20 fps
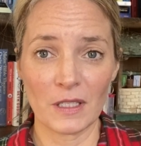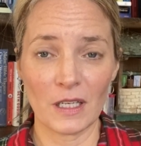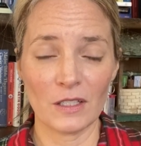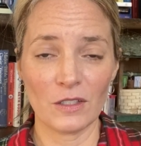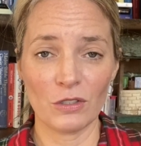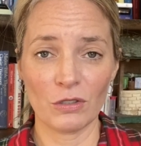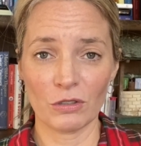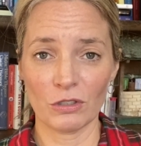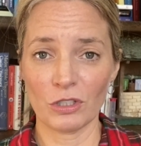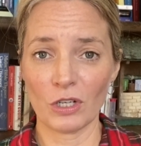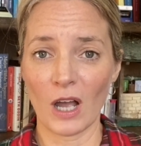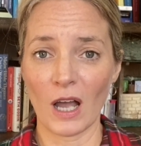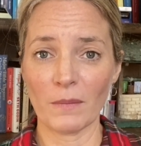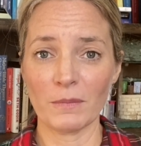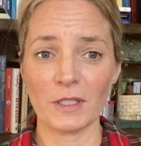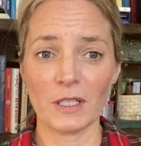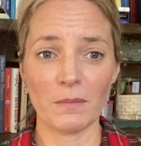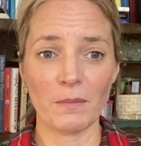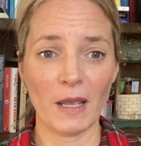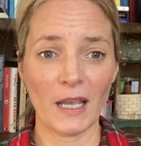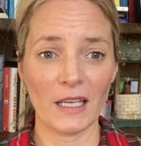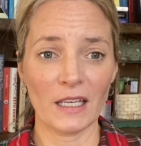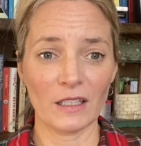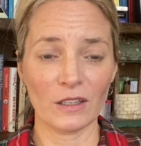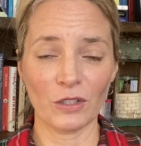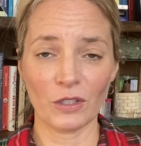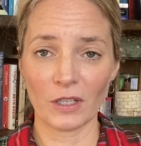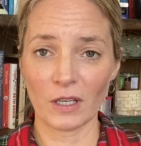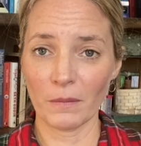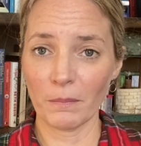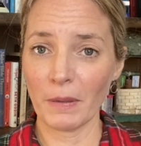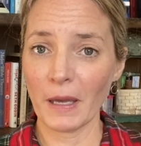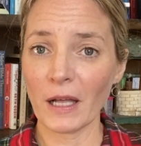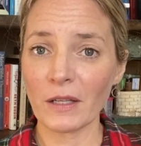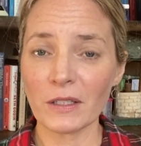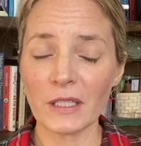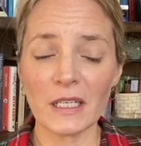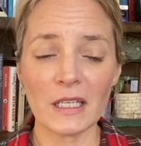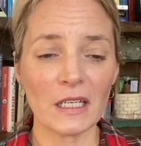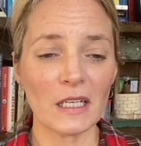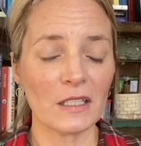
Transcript: It's your job to make it look compelling.